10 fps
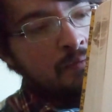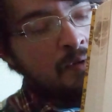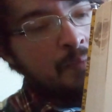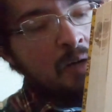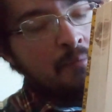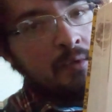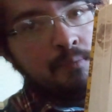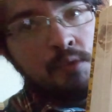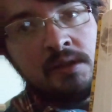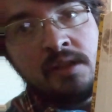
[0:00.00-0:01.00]
Remember,
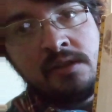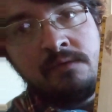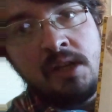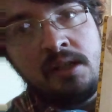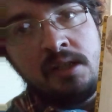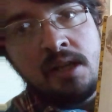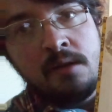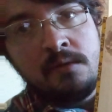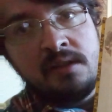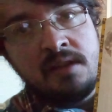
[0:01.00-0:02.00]
put this
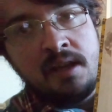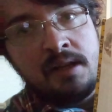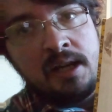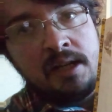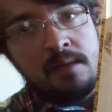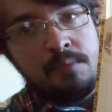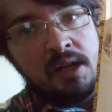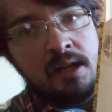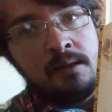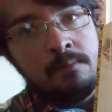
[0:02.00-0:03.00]
video to
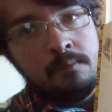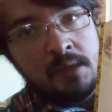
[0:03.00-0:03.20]
1080p